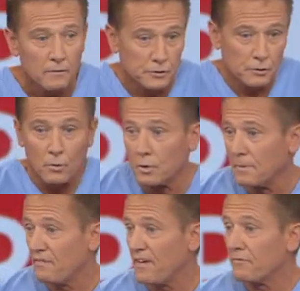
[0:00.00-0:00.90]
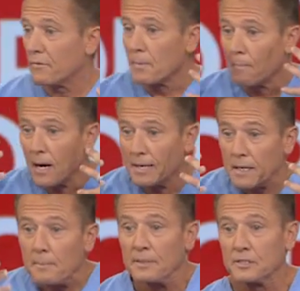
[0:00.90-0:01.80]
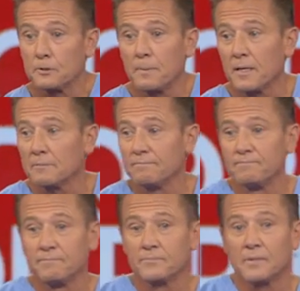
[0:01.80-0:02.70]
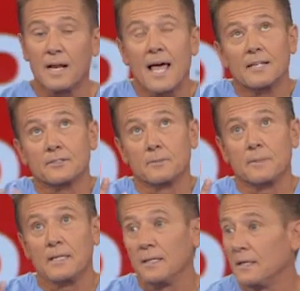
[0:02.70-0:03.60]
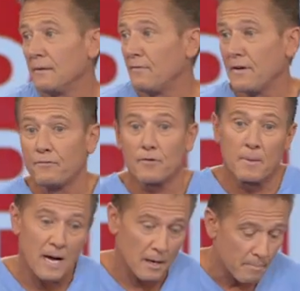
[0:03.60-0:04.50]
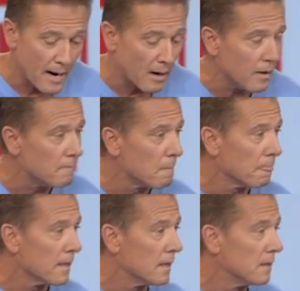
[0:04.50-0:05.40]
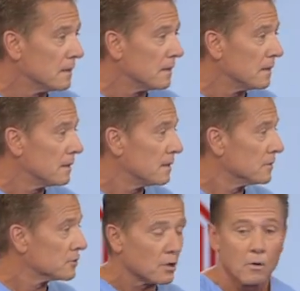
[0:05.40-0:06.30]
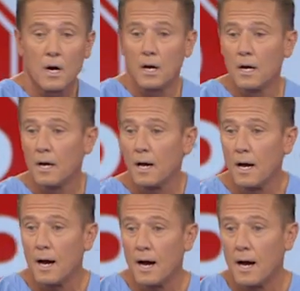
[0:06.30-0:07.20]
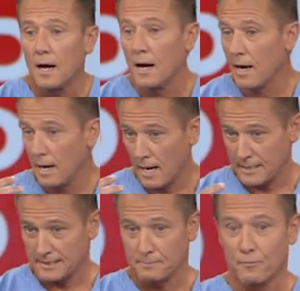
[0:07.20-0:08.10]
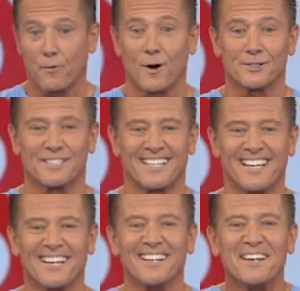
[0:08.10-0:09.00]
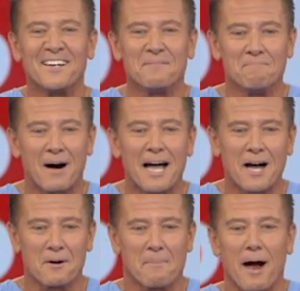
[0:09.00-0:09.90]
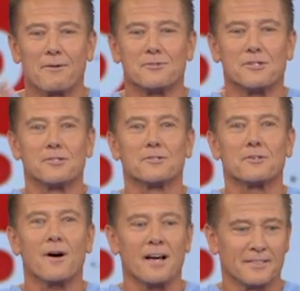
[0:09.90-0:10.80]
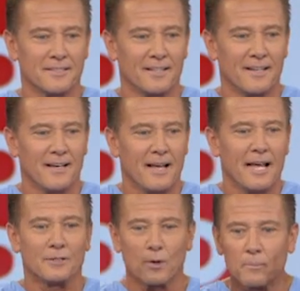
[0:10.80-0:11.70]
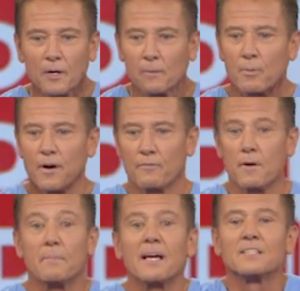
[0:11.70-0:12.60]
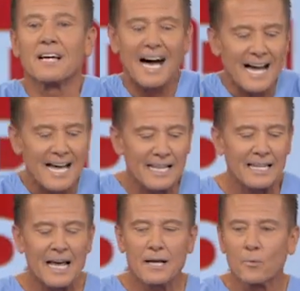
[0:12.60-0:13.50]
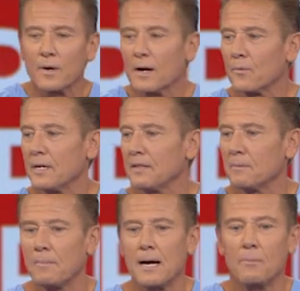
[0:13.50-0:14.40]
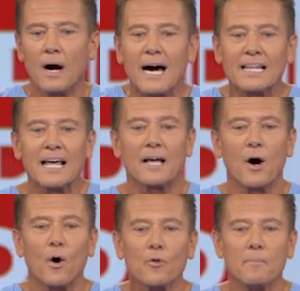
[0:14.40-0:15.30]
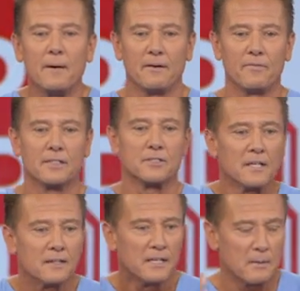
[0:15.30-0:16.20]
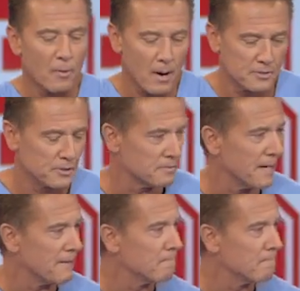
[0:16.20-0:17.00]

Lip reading: The soul can be fed from the mind, but the spirit, it has to be fed from a higher power. So I said before, I'll say again, my higher power is Jesus Christ. And so I'm going to pray for him because when I read the Bible, I like all the benefits that he promises me.